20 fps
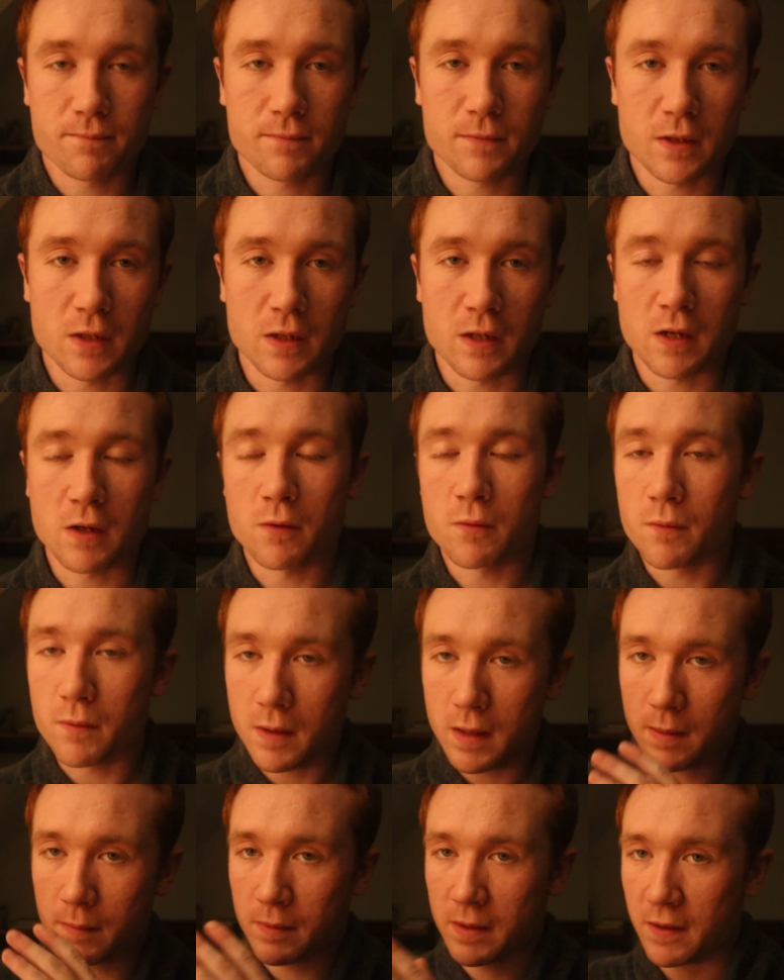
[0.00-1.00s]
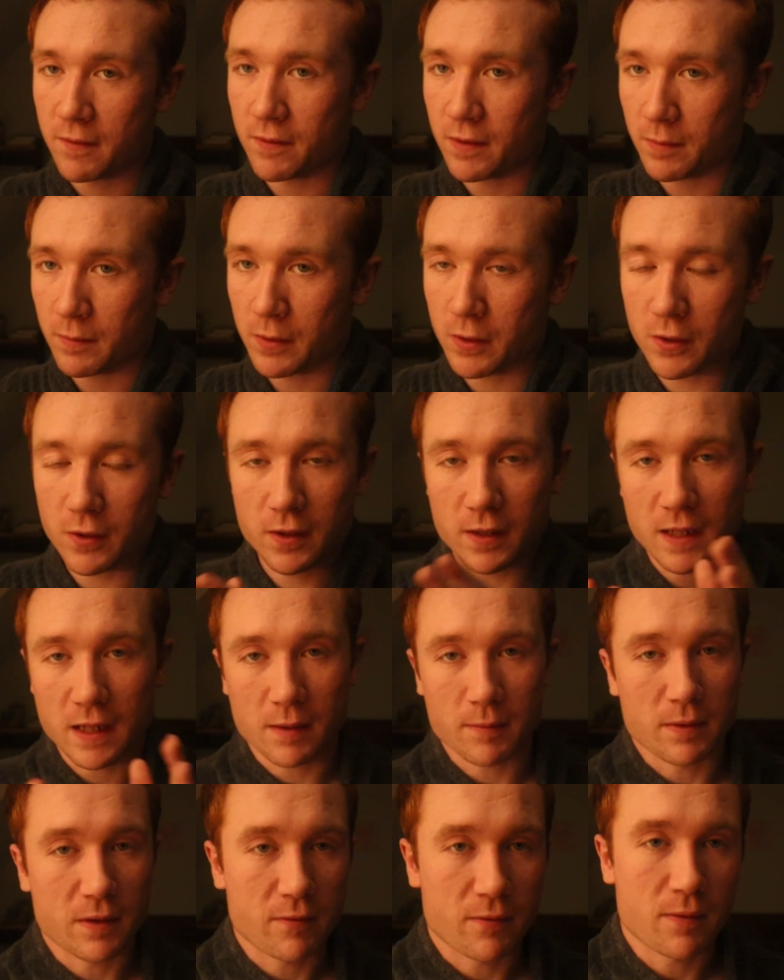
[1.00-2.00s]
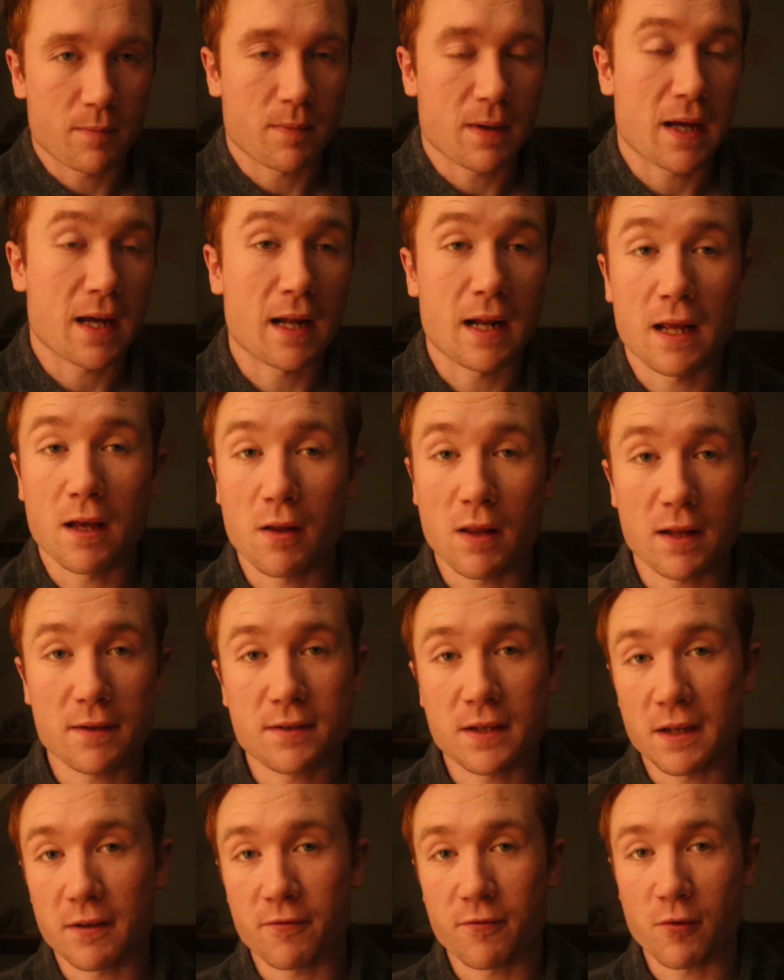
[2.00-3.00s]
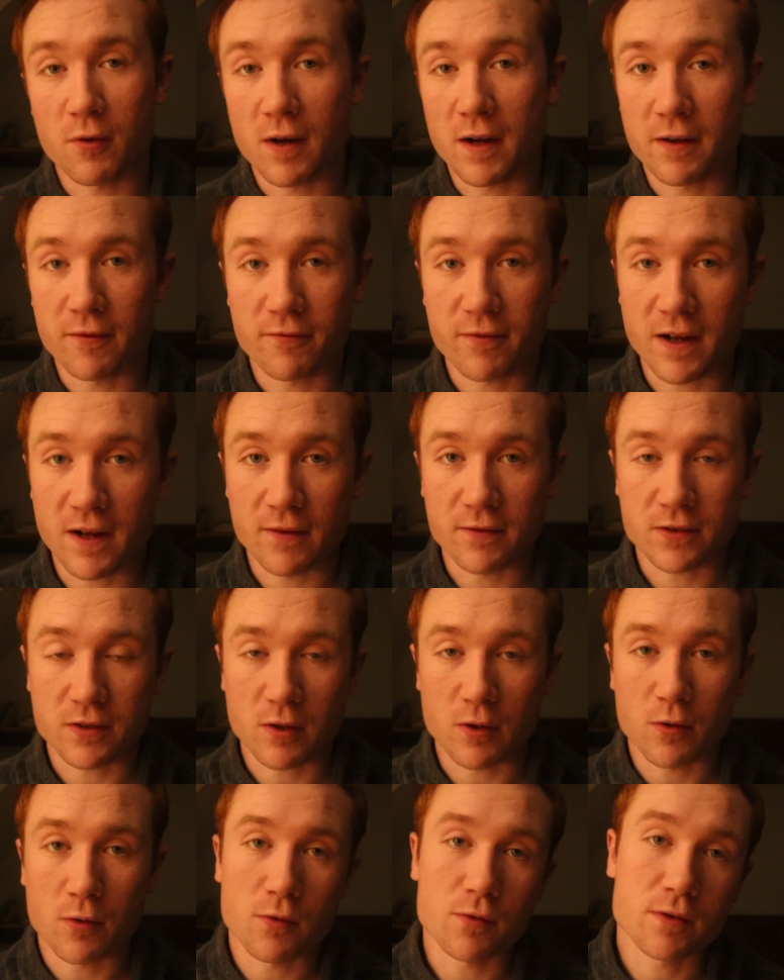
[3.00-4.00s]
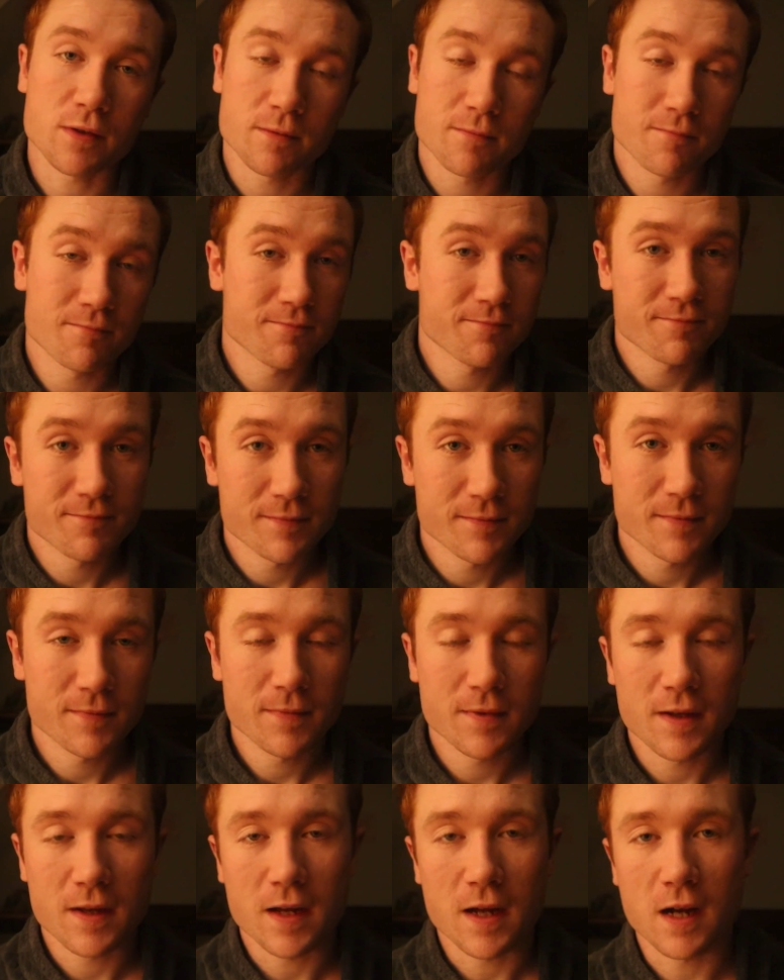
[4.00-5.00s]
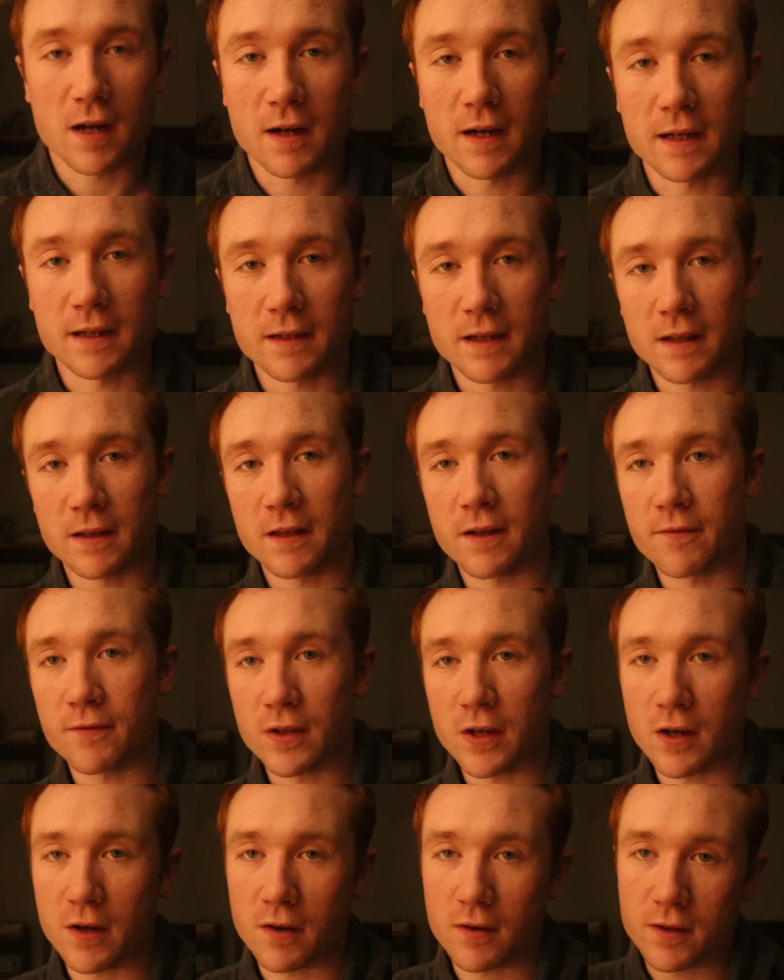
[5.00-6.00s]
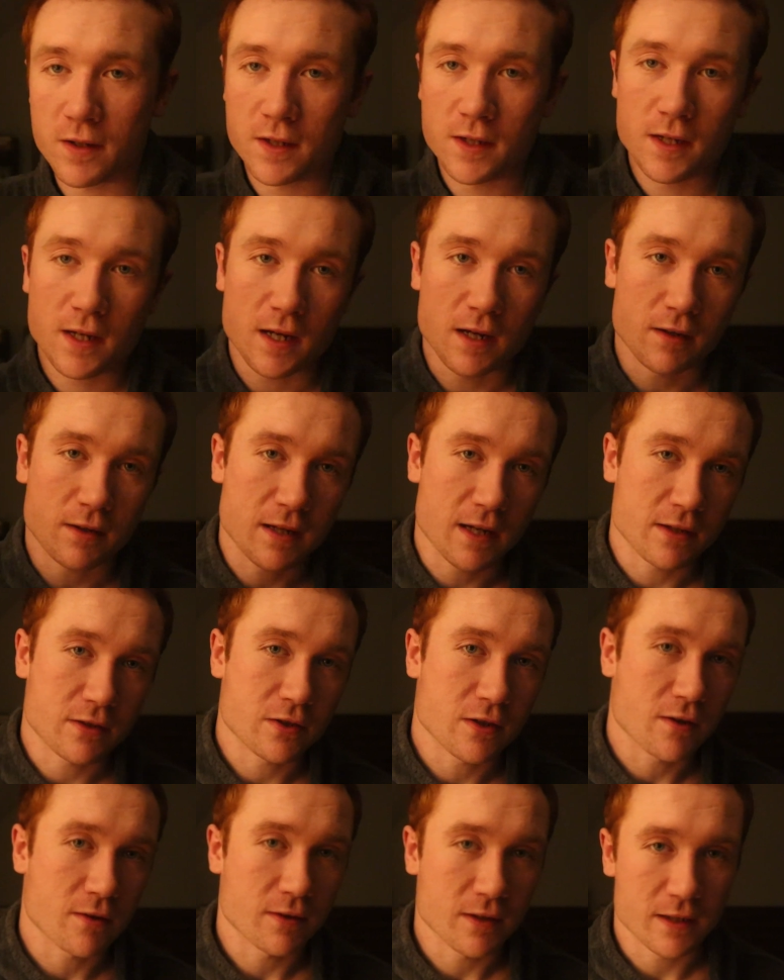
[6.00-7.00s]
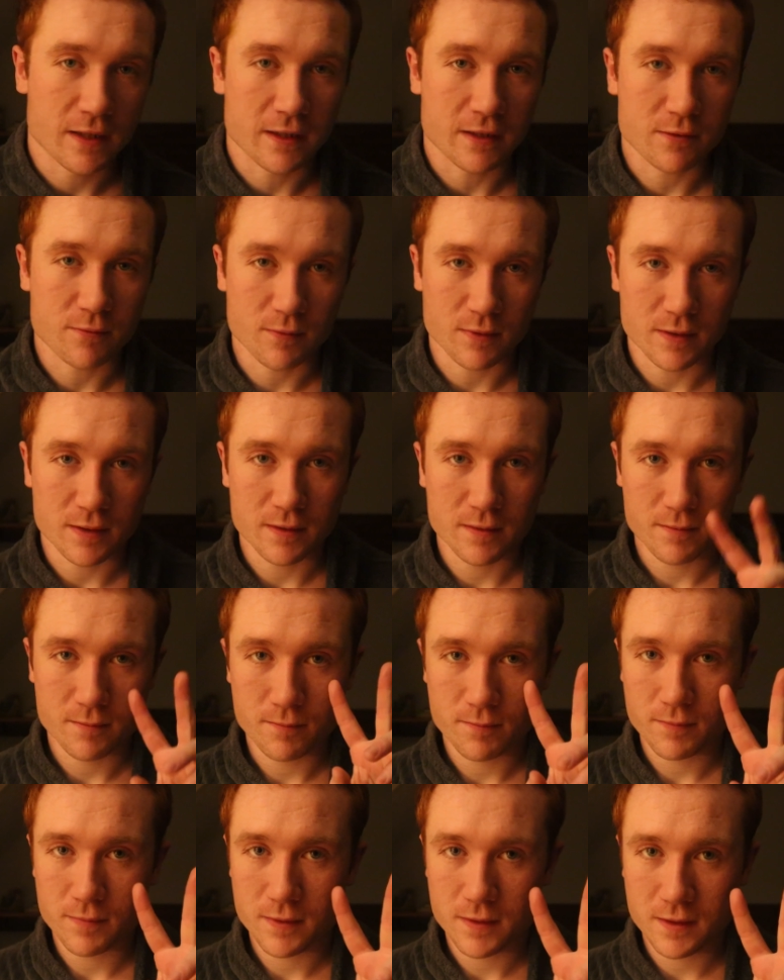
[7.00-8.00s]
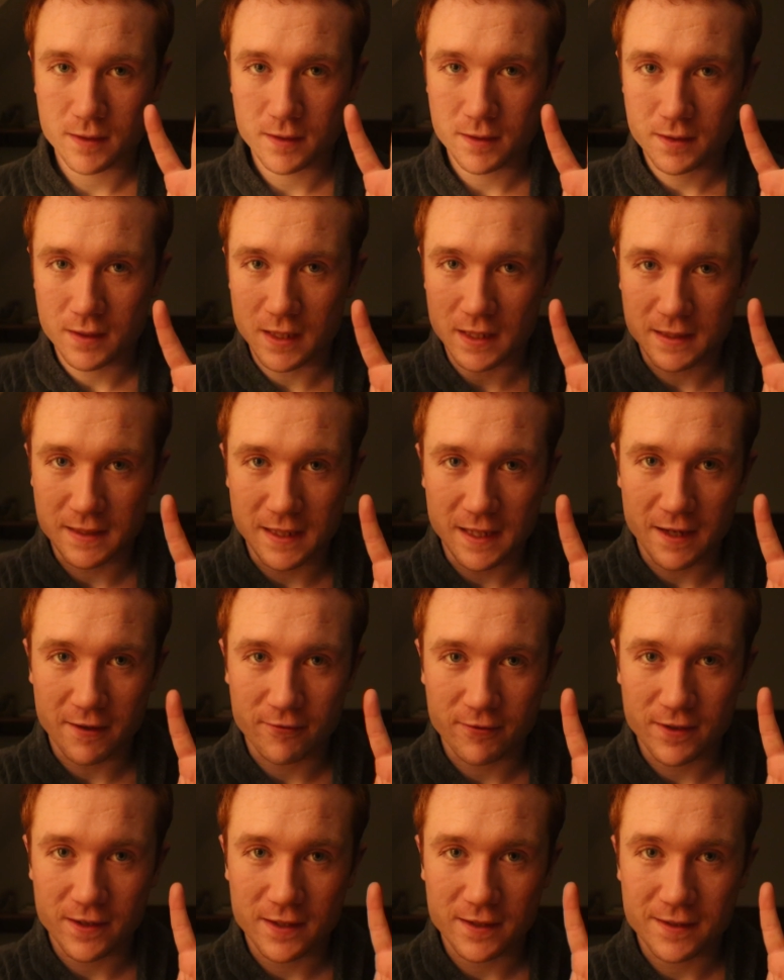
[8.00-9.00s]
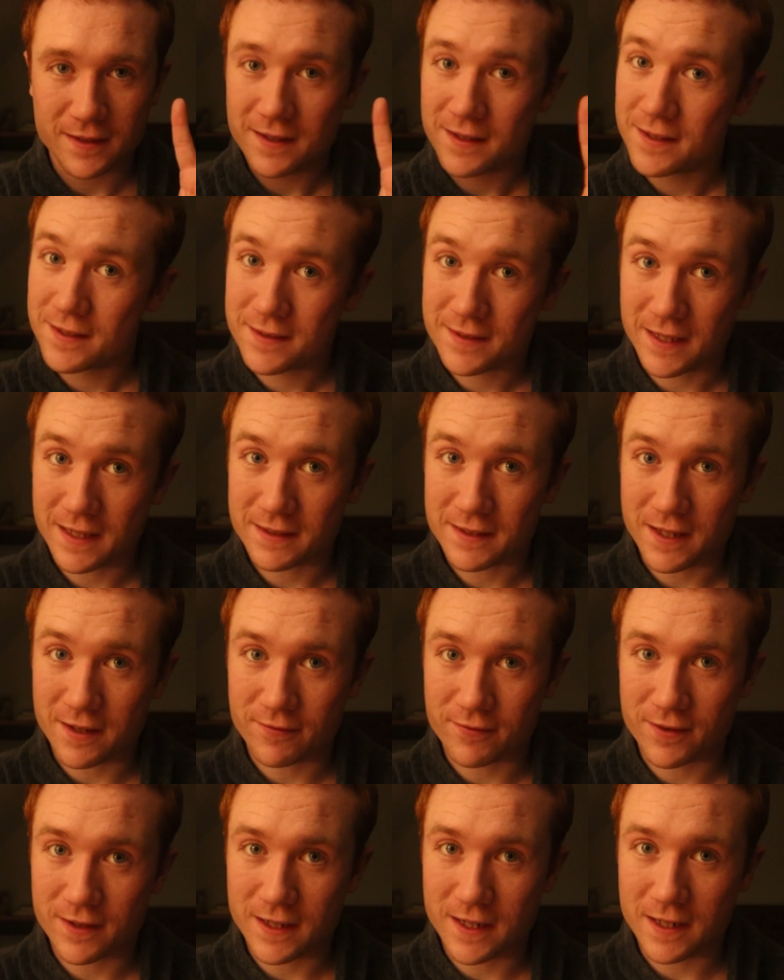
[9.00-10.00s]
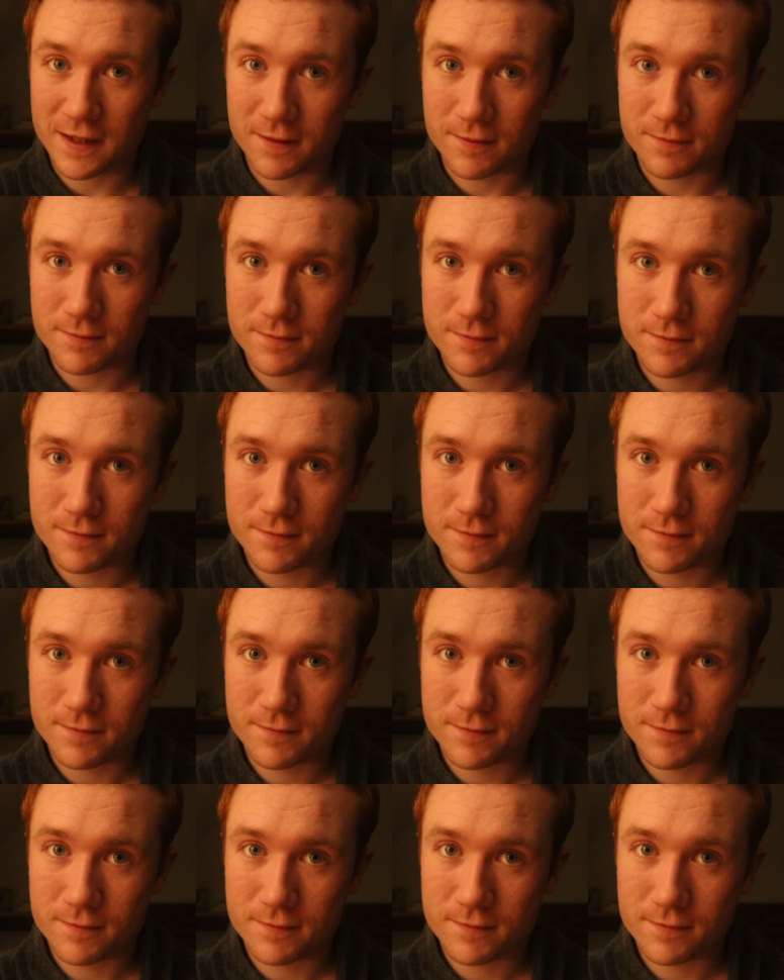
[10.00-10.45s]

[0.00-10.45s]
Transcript: I'm giving them good and I'm giving them bad. Hell, I'll take 4 out of 5 skulls. Alright, I love y'all. I'll catch y'all on the next one. TTFN. Ta-ta for now.